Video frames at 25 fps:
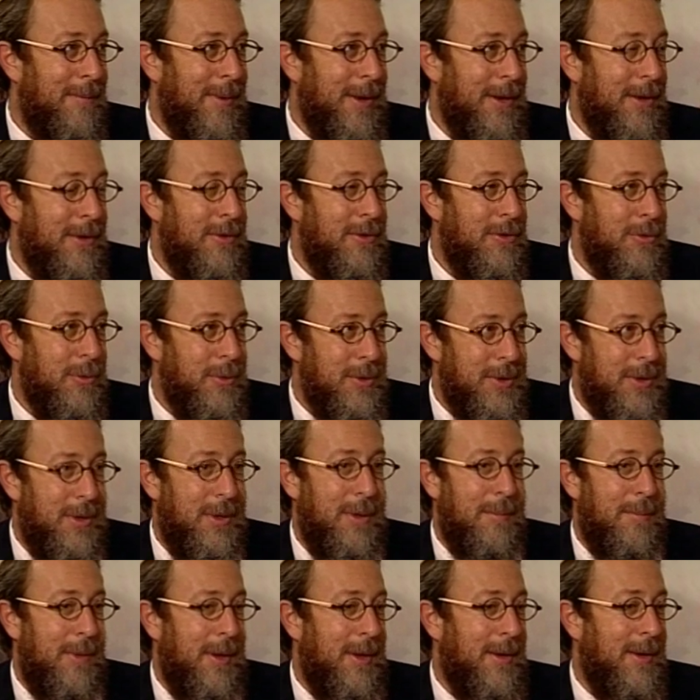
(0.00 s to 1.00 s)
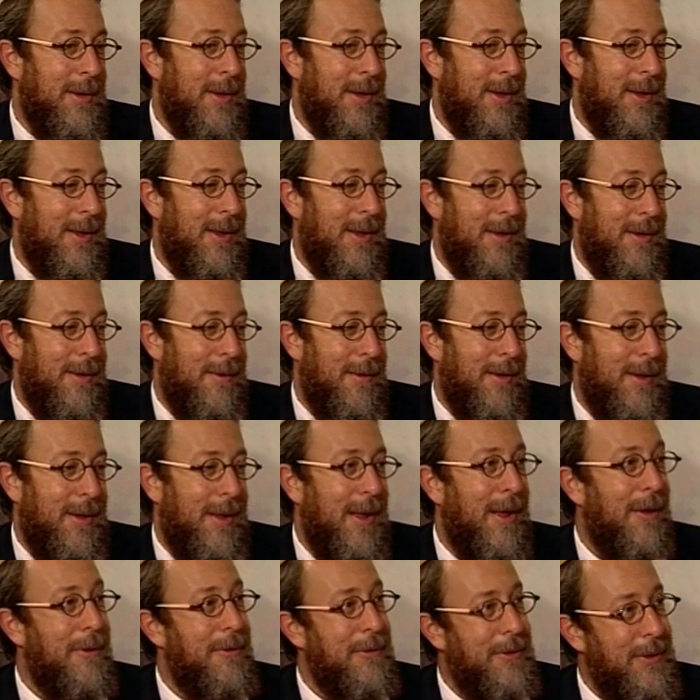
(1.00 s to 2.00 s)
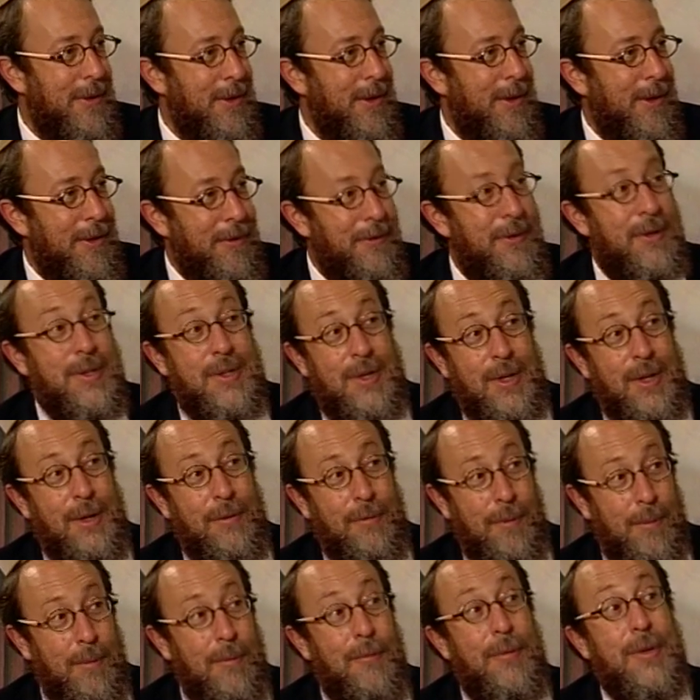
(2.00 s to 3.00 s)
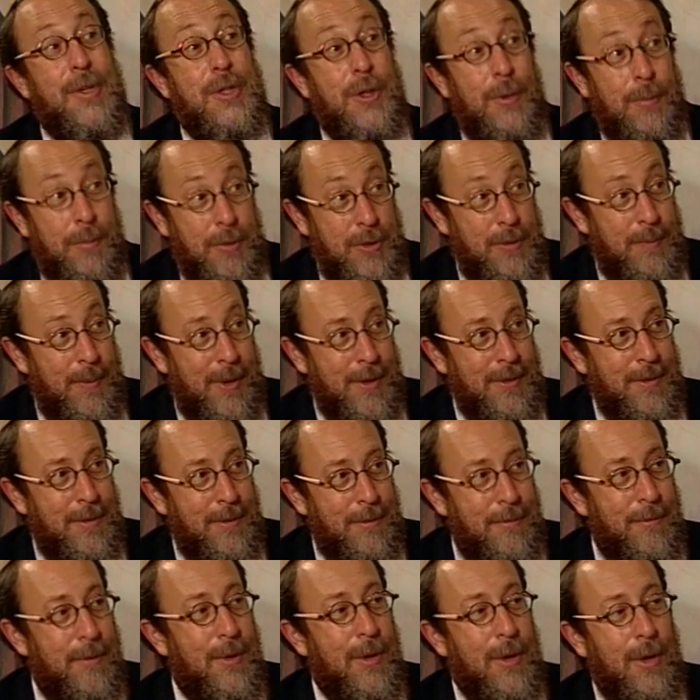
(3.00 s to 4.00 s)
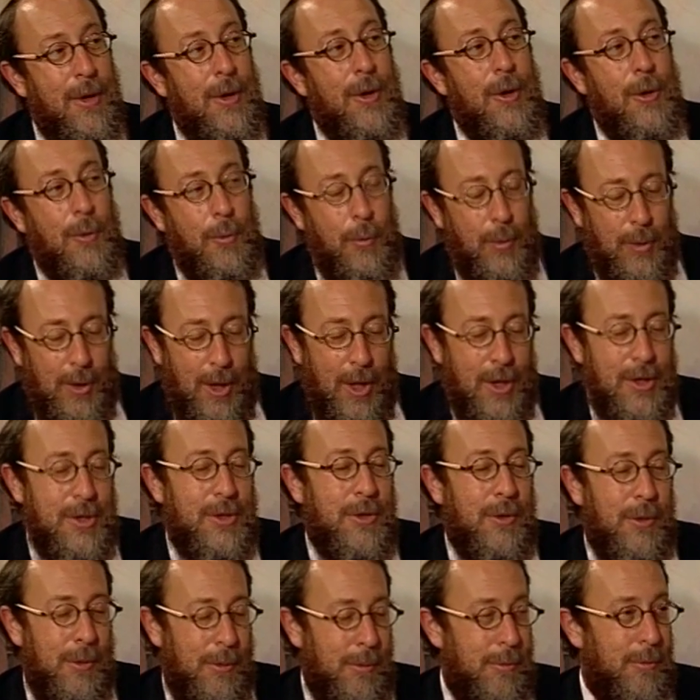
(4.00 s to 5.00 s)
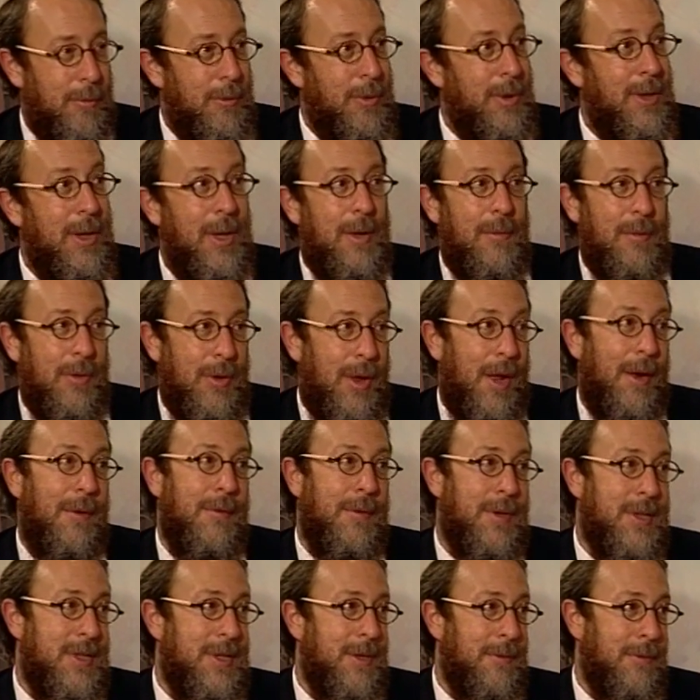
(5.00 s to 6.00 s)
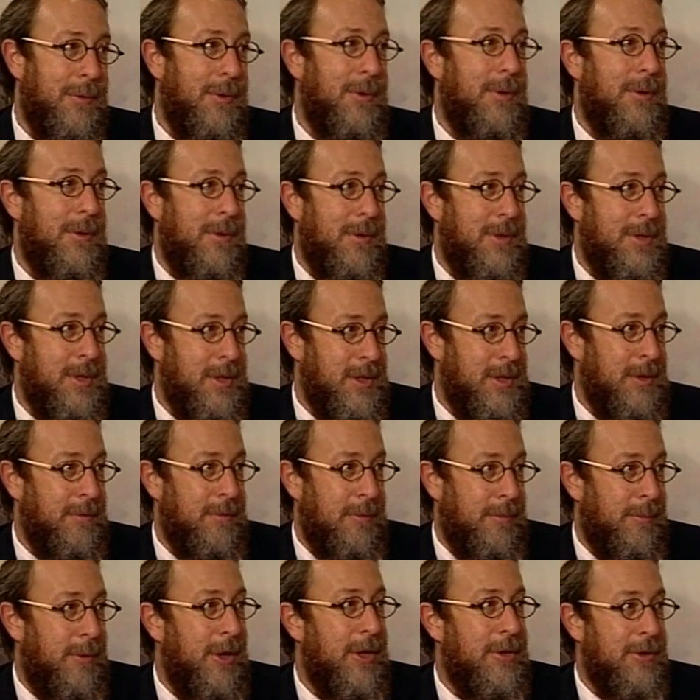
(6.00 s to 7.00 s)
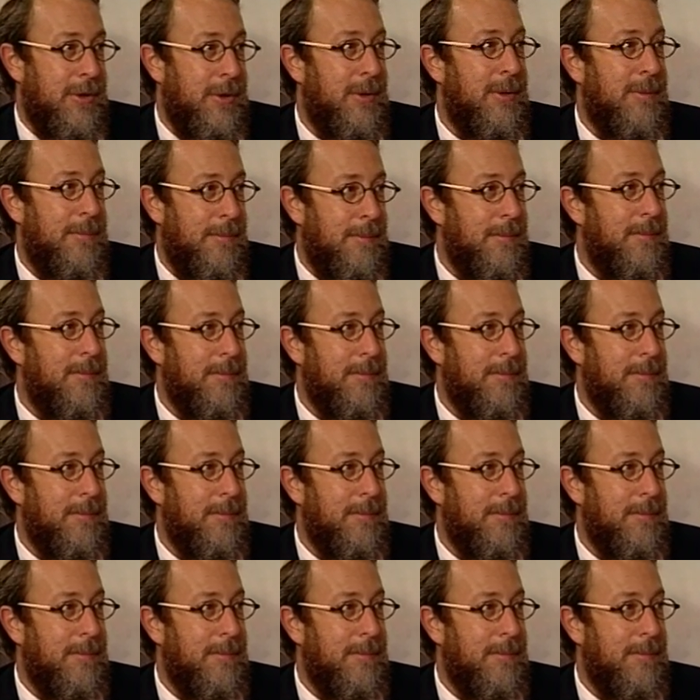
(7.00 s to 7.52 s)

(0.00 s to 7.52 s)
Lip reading: making Jerusalem a healthy city from a fiscal perspective will also relieve a lot of the civil pressure.